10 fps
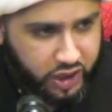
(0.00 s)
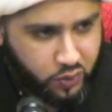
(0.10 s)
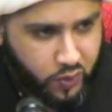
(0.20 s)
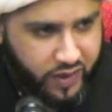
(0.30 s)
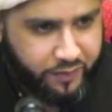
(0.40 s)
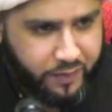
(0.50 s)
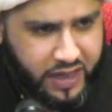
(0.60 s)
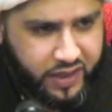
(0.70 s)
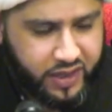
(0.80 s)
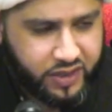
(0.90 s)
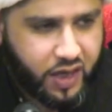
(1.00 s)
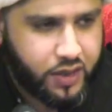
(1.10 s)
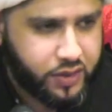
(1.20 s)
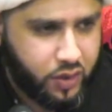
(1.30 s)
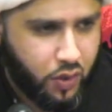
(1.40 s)
as we have been
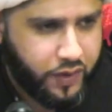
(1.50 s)
discussing over